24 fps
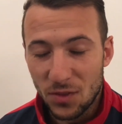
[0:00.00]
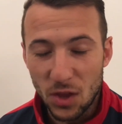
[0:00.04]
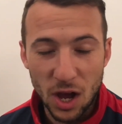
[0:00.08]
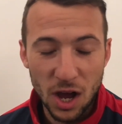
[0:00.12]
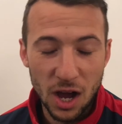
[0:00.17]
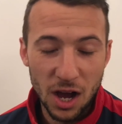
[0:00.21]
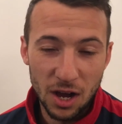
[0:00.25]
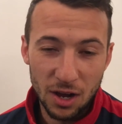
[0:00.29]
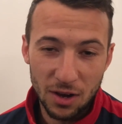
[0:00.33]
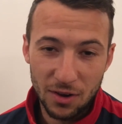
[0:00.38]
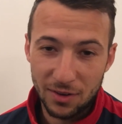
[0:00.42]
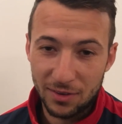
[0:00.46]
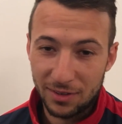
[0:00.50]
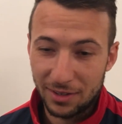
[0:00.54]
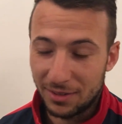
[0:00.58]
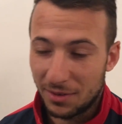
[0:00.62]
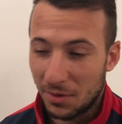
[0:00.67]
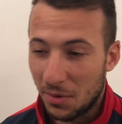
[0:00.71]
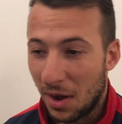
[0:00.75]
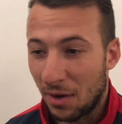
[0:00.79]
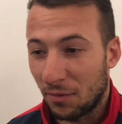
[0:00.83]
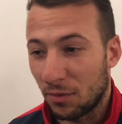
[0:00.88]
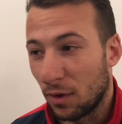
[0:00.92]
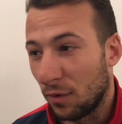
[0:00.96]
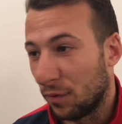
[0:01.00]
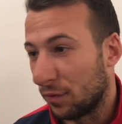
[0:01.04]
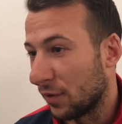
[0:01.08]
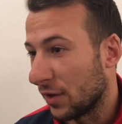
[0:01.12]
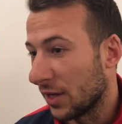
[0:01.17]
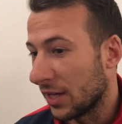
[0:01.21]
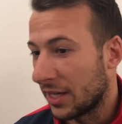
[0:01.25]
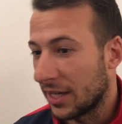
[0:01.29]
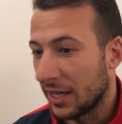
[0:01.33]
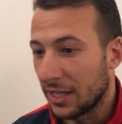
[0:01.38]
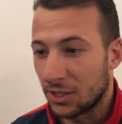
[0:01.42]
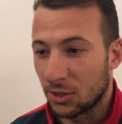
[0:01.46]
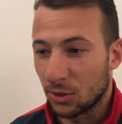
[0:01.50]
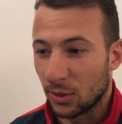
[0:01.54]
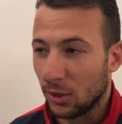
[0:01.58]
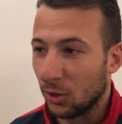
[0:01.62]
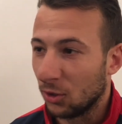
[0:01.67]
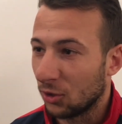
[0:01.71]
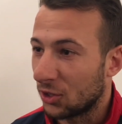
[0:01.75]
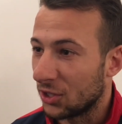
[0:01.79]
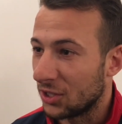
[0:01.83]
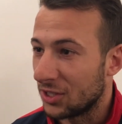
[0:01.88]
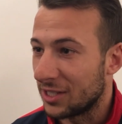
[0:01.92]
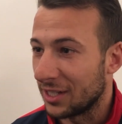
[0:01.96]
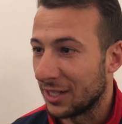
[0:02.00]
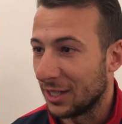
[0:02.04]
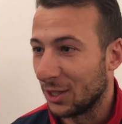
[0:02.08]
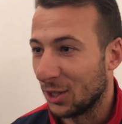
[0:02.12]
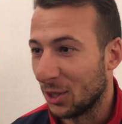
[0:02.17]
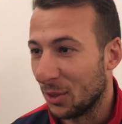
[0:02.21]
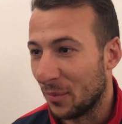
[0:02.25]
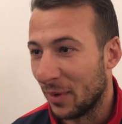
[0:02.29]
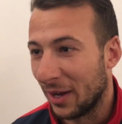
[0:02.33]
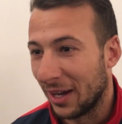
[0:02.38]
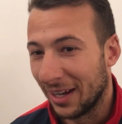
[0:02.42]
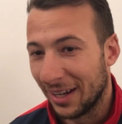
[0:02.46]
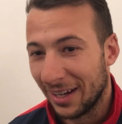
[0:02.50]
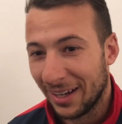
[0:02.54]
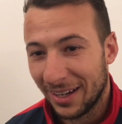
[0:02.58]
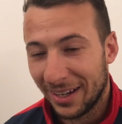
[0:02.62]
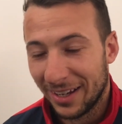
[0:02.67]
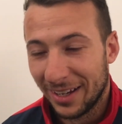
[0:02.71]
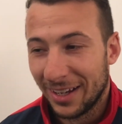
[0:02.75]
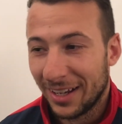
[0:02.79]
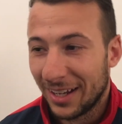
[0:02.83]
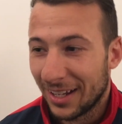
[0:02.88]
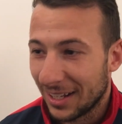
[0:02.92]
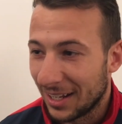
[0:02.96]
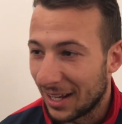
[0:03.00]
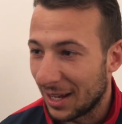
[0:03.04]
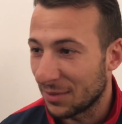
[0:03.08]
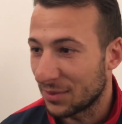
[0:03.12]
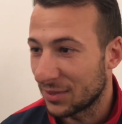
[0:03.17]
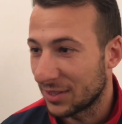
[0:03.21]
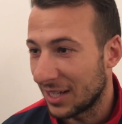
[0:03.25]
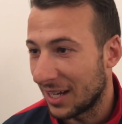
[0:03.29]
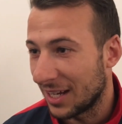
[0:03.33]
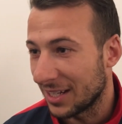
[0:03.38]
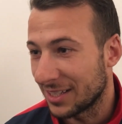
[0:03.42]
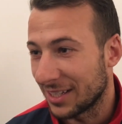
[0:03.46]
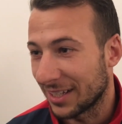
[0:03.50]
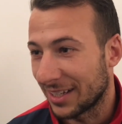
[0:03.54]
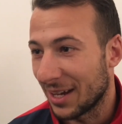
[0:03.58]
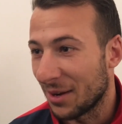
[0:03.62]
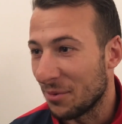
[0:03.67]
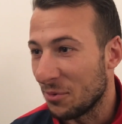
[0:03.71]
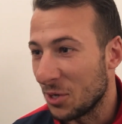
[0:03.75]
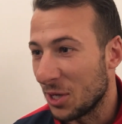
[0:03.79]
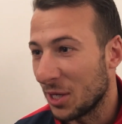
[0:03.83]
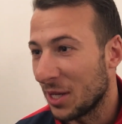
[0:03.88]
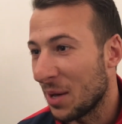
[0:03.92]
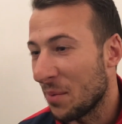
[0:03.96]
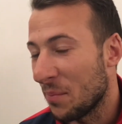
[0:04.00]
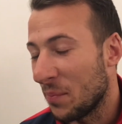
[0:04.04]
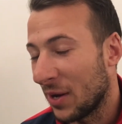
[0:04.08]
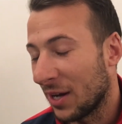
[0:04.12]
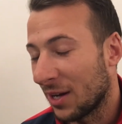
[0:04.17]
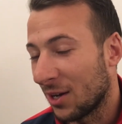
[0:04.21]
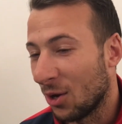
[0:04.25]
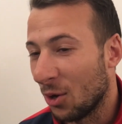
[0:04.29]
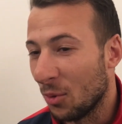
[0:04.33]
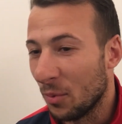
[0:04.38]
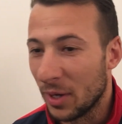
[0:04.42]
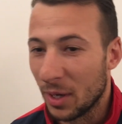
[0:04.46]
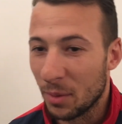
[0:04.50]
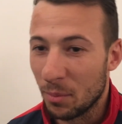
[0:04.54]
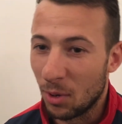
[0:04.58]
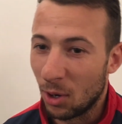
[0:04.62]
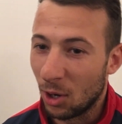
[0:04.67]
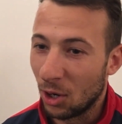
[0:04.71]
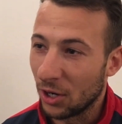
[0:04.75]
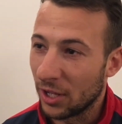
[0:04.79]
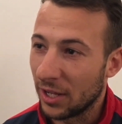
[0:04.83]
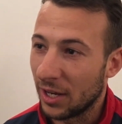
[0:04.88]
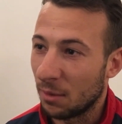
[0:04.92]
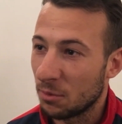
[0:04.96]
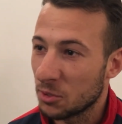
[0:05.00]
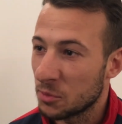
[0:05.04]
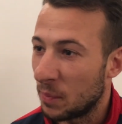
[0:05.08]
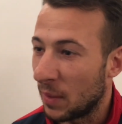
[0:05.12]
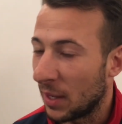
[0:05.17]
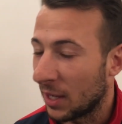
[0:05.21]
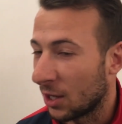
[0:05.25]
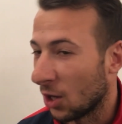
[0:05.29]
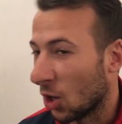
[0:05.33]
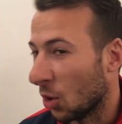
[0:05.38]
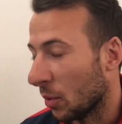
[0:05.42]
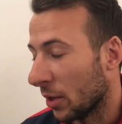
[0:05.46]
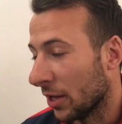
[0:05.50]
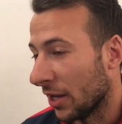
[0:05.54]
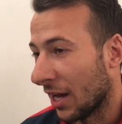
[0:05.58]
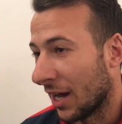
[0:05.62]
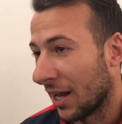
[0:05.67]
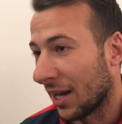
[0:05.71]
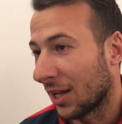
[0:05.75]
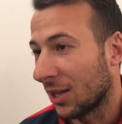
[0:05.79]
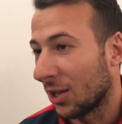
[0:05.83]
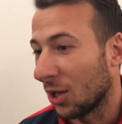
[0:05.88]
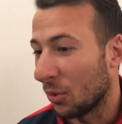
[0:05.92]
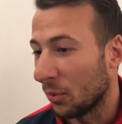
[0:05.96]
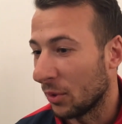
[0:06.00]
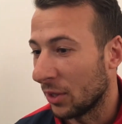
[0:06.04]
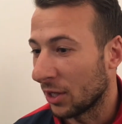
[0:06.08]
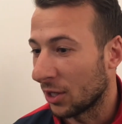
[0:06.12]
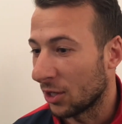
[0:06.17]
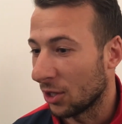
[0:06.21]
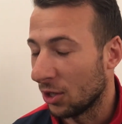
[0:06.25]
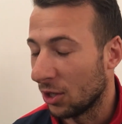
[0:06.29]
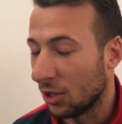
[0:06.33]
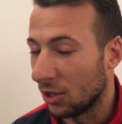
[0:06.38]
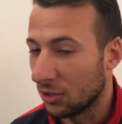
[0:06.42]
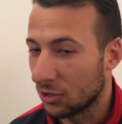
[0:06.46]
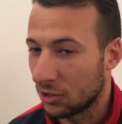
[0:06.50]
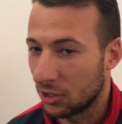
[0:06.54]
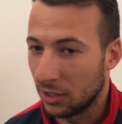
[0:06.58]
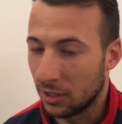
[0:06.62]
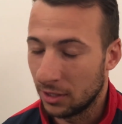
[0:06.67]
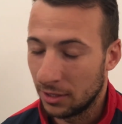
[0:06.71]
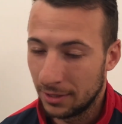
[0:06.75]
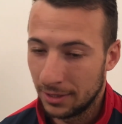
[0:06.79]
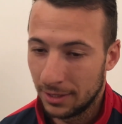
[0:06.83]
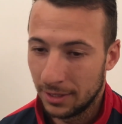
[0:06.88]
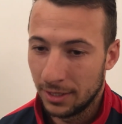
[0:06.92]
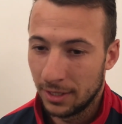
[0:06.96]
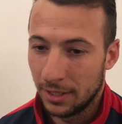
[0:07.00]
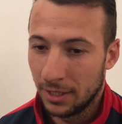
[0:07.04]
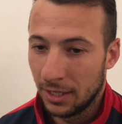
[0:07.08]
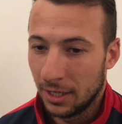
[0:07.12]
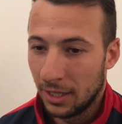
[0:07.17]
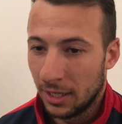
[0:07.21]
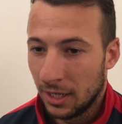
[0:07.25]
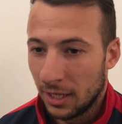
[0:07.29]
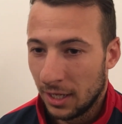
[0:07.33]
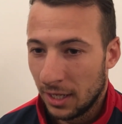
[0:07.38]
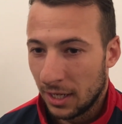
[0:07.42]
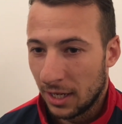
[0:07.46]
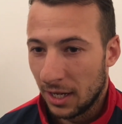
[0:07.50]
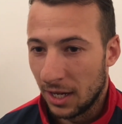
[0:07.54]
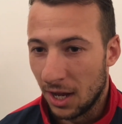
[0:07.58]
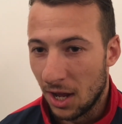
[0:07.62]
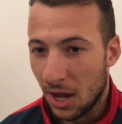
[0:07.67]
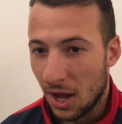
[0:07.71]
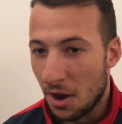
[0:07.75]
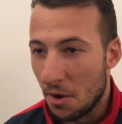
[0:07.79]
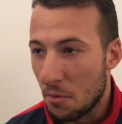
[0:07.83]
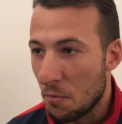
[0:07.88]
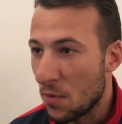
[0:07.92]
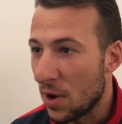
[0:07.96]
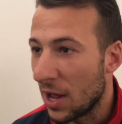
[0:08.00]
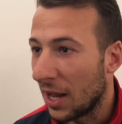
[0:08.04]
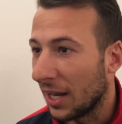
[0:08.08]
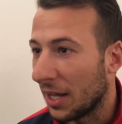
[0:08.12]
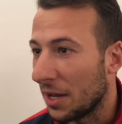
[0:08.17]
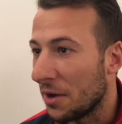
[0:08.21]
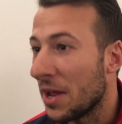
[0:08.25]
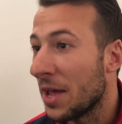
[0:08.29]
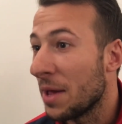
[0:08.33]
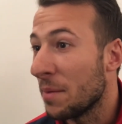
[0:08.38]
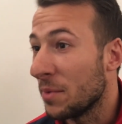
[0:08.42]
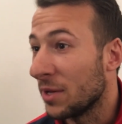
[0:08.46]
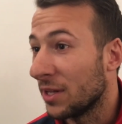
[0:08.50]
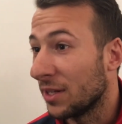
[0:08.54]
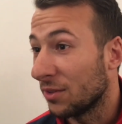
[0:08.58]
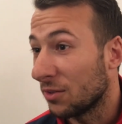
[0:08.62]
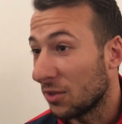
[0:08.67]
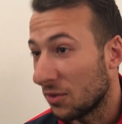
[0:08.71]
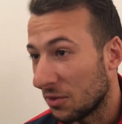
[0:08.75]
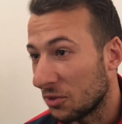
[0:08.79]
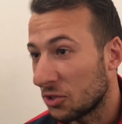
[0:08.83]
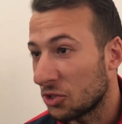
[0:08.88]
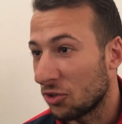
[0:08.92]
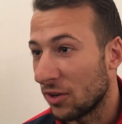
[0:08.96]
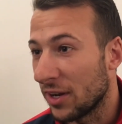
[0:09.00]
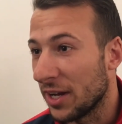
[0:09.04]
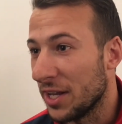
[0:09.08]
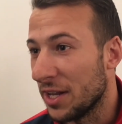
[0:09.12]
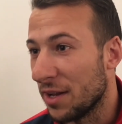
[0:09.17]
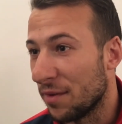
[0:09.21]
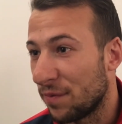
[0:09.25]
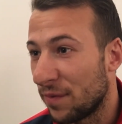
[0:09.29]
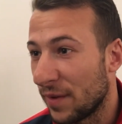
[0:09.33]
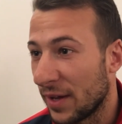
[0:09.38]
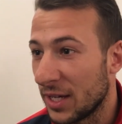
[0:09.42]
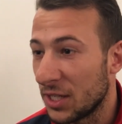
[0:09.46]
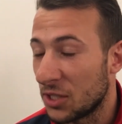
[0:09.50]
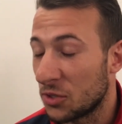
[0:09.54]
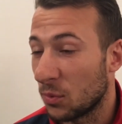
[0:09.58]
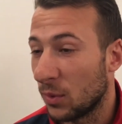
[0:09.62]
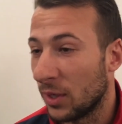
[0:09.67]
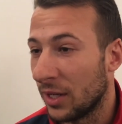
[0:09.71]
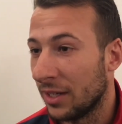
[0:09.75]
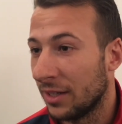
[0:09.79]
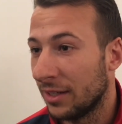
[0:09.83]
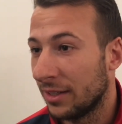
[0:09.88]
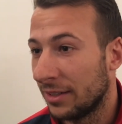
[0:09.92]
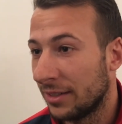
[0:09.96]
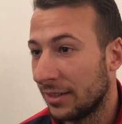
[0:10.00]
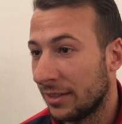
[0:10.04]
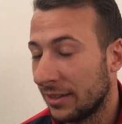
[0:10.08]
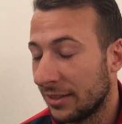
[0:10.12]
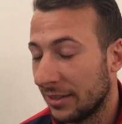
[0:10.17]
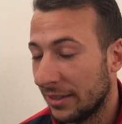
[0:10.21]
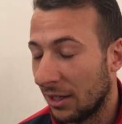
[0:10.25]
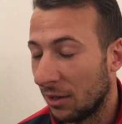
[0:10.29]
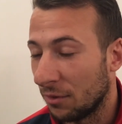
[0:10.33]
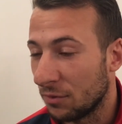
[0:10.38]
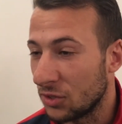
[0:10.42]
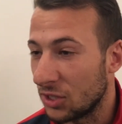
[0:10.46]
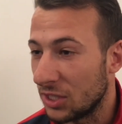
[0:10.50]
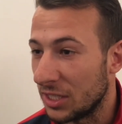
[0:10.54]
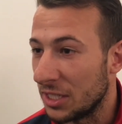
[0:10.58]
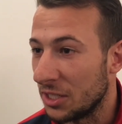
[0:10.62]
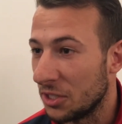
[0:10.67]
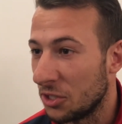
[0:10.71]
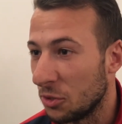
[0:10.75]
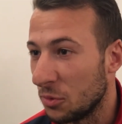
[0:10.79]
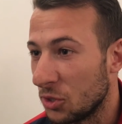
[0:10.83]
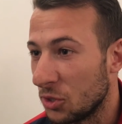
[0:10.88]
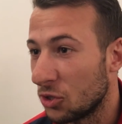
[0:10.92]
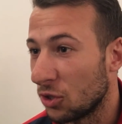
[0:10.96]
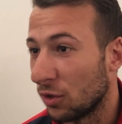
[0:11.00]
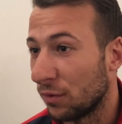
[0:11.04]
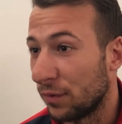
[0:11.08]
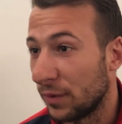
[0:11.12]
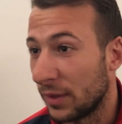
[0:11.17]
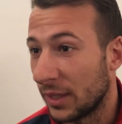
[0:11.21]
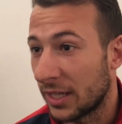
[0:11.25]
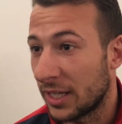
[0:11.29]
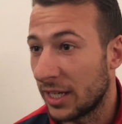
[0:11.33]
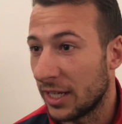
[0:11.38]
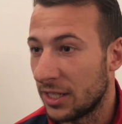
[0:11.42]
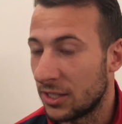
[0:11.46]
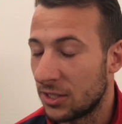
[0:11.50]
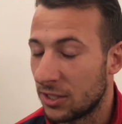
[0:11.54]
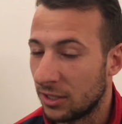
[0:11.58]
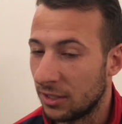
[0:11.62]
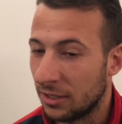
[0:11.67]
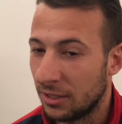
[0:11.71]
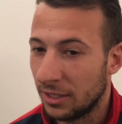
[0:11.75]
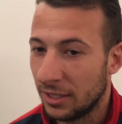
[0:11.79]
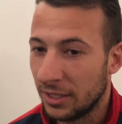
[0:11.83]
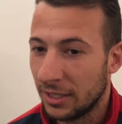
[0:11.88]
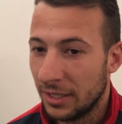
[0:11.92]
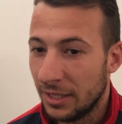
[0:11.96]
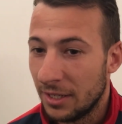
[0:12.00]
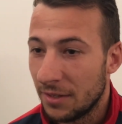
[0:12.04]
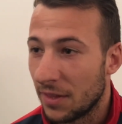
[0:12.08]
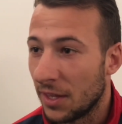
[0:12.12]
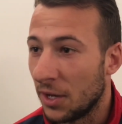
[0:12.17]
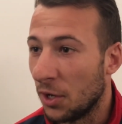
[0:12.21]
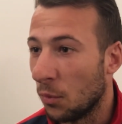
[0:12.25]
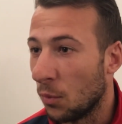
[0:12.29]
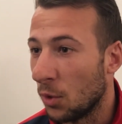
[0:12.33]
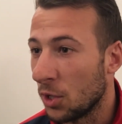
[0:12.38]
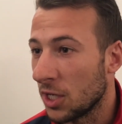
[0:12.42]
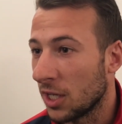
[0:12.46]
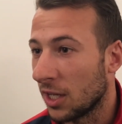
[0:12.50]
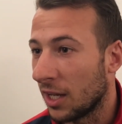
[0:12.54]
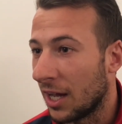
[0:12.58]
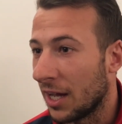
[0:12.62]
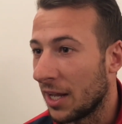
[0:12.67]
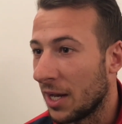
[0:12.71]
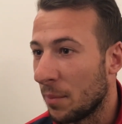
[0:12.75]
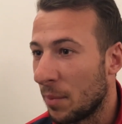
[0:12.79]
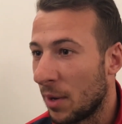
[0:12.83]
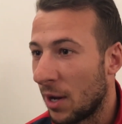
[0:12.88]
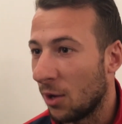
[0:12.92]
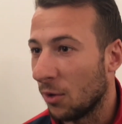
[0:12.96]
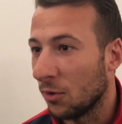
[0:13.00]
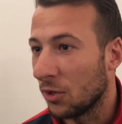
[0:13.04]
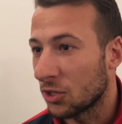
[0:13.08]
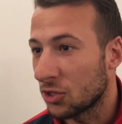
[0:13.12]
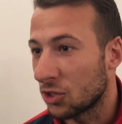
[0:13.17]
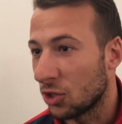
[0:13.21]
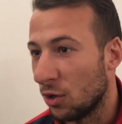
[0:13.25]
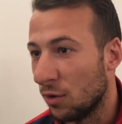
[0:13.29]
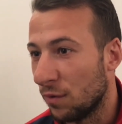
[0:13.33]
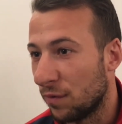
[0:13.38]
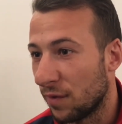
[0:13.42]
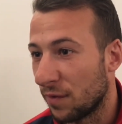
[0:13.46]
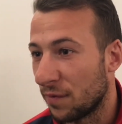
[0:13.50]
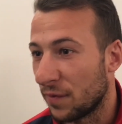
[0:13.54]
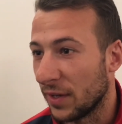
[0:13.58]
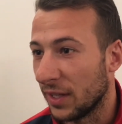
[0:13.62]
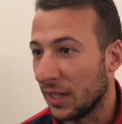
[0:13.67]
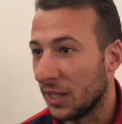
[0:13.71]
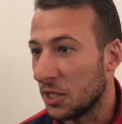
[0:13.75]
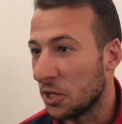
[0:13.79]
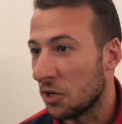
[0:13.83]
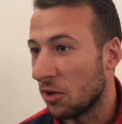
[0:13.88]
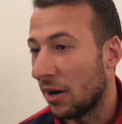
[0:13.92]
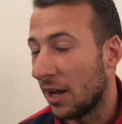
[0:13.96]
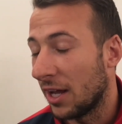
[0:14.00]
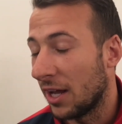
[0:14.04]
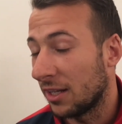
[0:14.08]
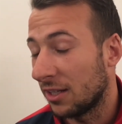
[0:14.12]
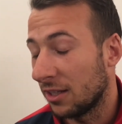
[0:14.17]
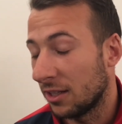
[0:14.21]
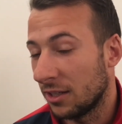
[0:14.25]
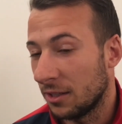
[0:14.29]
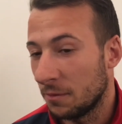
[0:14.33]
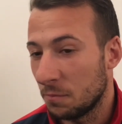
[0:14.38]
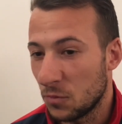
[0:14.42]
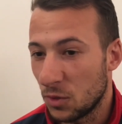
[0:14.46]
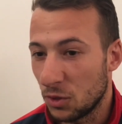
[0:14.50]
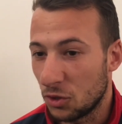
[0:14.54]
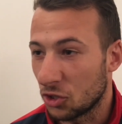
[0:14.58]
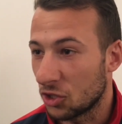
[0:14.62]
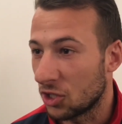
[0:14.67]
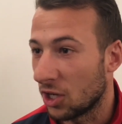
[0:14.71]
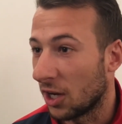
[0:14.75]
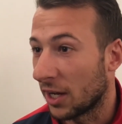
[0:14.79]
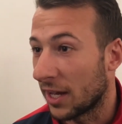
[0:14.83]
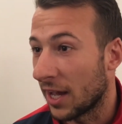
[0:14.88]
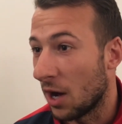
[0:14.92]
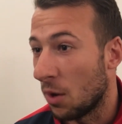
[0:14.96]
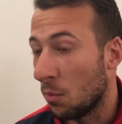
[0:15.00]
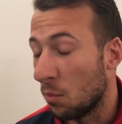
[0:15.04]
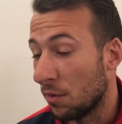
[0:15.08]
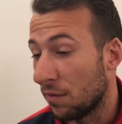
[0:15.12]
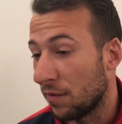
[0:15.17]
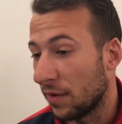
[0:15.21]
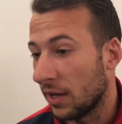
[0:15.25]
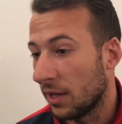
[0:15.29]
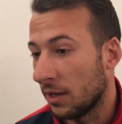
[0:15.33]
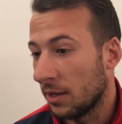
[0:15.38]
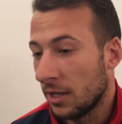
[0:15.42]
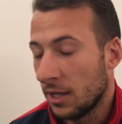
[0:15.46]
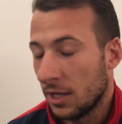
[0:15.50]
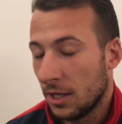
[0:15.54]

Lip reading: No, I've got three kids, so it don't continue, mate. Life starts again when you get back home in the morning. I was back home at 9 o'clock with the girls, and reality hit me straight in the face when obviously you're stuff with the kids and they don't want you lying about on the sofa feeling your head, and you just got to get on with it.